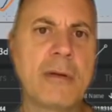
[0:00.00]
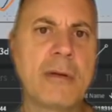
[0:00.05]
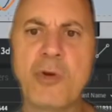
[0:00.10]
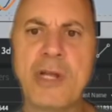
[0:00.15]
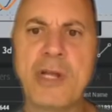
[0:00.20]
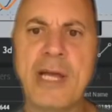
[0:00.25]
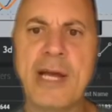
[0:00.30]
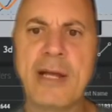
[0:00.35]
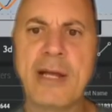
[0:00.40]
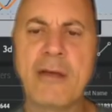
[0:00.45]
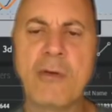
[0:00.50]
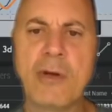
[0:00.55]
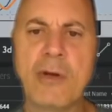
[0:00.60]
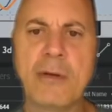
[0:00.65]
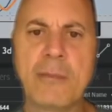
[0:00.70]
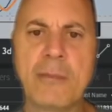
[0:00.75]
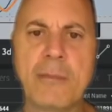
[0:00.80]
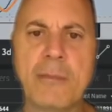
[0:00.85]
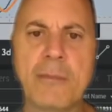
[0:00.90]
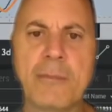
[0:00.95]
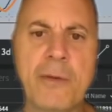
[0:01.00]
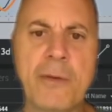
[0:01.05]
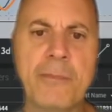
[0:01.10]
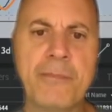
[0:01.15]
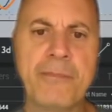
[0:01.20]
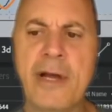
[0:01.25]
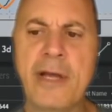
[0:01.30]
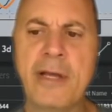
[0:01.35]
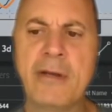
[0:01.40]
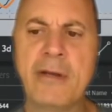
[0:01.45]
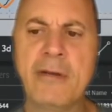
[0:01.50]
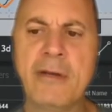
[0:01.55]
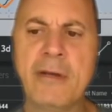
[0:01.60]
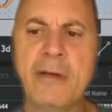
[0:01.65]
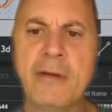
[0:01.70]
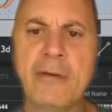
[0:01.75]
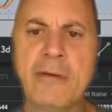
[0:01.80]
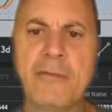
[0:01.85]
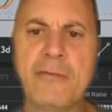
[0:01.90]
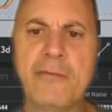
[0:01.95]
It's pretty accurate. Okay.
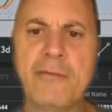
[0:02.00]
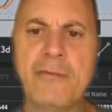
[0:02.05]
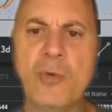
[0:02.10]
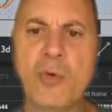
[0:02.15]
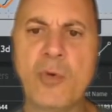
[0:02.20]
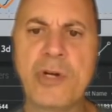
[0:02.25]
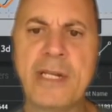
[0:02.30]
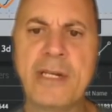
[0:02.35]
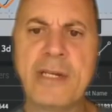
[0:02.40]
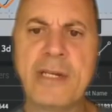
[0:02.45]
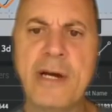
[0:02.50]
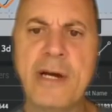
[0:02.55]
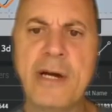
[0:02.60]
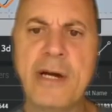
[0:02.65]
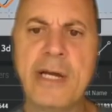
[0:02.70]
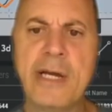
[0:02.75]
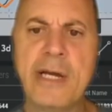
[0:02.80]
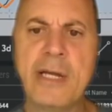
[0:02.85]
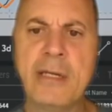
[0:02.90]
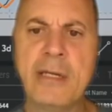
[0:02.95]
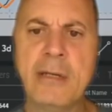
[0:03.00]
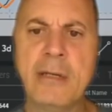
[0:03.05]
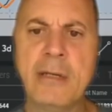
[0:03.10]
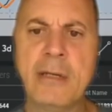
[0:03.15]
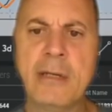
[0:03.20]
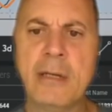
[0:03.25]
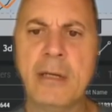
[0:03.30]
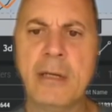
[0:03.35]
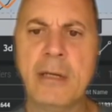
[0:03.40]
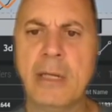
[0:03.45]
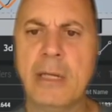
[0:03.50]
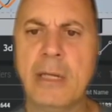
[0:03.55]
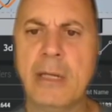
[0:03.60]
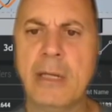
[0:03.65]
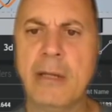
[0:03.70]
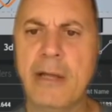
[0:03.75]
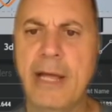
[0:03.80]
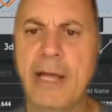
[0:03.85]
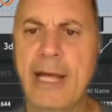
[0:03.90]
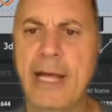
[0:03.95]
949.
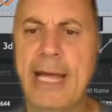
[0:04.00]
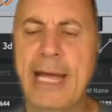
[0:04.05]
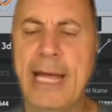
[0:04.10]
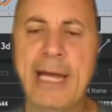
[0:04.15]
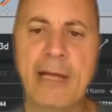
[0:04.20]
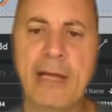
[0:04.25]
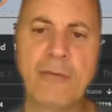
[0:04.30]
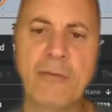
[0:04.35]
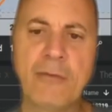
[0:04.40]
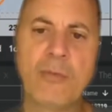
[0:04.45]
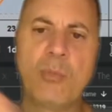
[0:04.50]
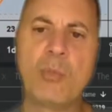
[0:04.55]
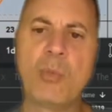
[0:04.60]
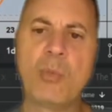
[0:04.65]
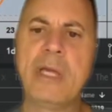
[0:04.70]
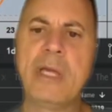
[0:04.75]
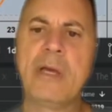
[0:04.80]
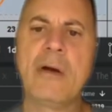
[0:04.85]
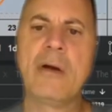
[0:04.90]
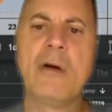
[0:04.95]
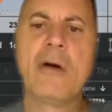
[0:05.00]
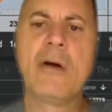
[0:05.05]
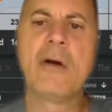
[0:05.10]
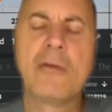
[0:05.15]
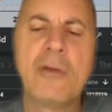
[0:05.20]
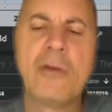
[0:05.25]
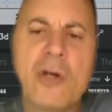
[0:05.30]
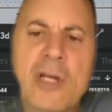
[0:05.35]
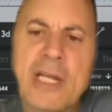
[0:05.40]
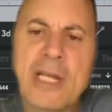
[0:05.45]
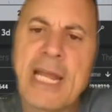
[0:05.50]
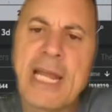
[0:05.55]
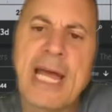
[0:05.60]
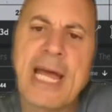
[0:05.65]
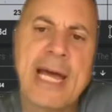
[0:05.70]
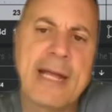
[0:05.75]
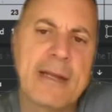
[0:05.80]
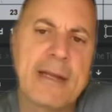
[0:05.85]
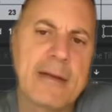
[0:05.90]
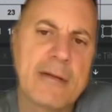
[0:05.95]
And we are looking
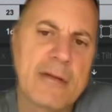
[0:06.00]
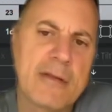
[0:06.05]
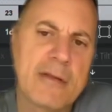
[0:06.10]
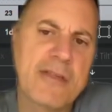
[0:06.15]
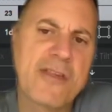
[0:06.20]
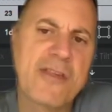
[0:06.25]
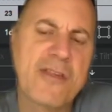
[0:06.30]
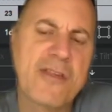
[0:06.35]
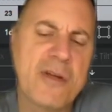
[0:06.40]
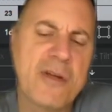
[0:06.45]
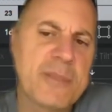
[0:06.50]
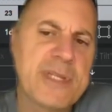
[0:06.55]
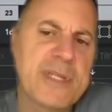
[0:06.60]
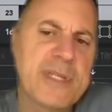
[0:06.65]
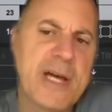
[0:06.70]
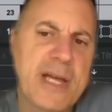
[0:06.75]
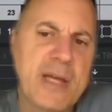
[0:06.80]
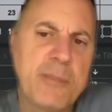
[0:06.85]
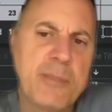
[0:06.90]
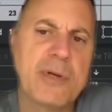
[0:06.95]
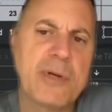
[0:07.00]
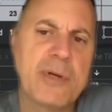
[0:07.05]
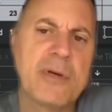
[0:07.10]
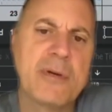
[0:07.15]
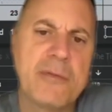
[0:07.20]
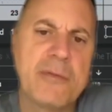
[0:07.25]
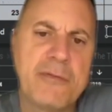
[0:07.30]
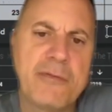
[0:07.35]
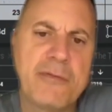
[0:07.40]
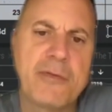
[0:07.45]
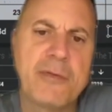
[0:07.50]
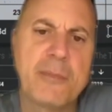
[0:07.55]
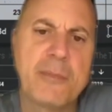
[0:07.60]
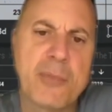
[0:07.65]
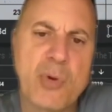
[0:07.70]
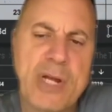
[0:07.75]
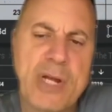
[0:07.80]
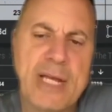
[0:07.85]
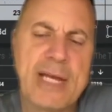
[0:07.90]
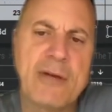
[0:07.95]
at some type of
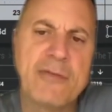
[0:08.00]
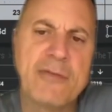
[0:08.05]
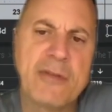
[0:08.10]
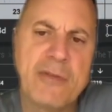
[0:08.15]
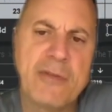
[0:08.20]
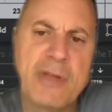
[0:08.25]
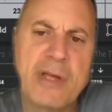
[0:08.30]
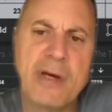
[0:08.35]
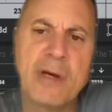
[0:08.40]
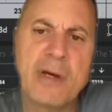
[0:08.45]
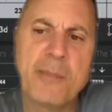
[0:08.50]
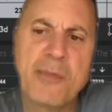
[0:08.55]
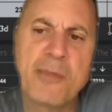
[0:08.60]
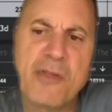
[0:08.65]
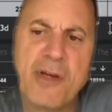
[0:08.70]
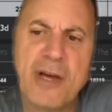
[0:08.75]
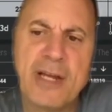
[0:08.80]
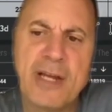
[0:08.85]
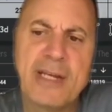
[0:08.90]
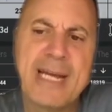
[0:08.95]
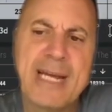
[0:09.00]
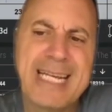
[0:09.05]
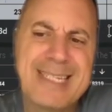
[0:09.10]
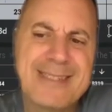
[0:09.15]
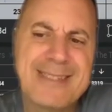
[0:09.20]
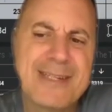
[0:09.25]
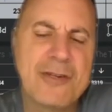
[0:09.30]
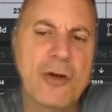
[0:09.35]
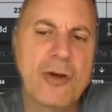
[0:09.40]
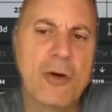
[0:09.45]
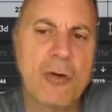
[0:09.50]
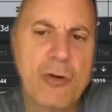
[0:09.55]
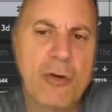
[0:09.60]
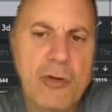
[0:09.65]
breakout to the upside nice and